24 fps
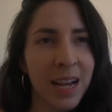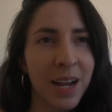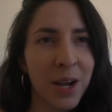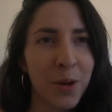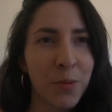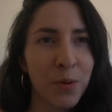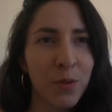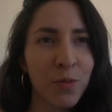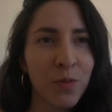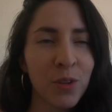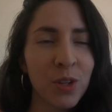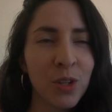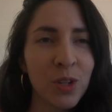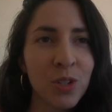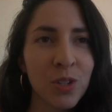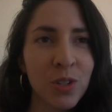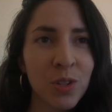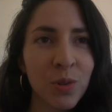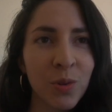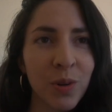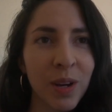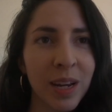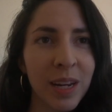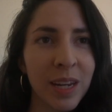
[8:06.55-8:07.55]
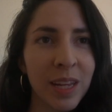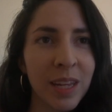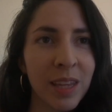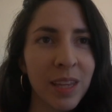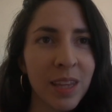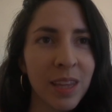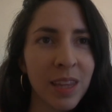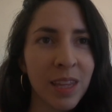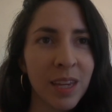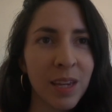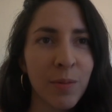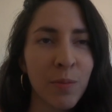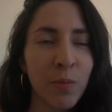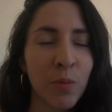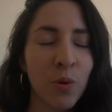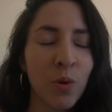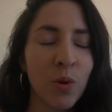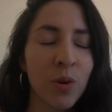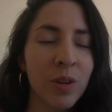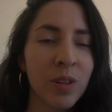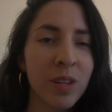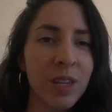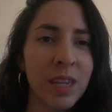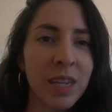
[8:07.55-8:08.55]
If you do anything
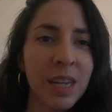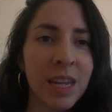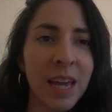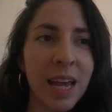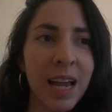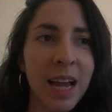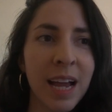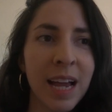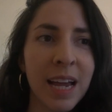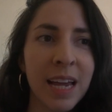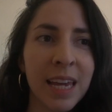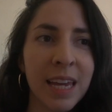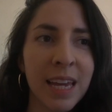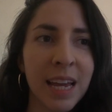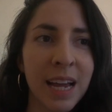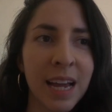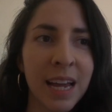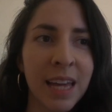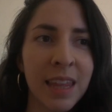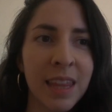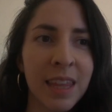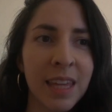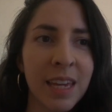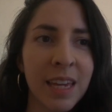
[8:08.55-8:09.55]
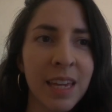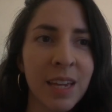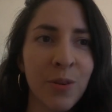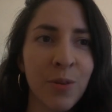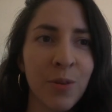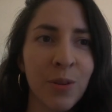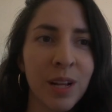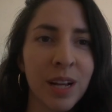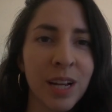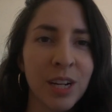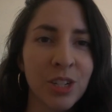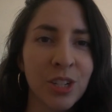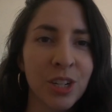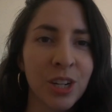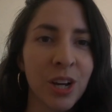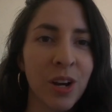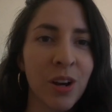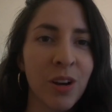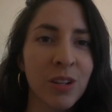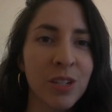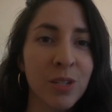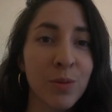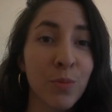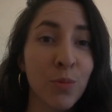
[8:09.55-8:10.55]
more than that, I think it will actually
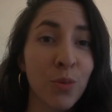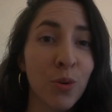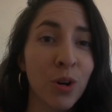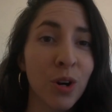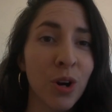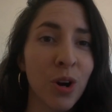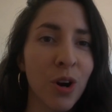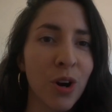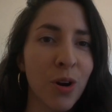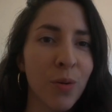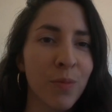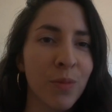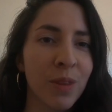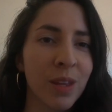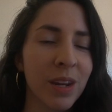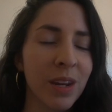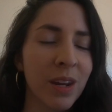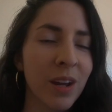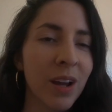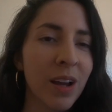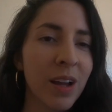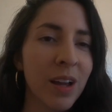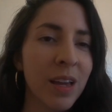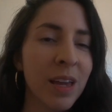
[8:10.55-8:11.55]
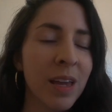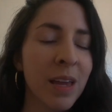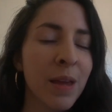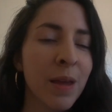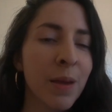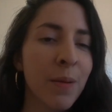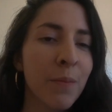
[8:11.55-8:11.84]
cause more harm than not.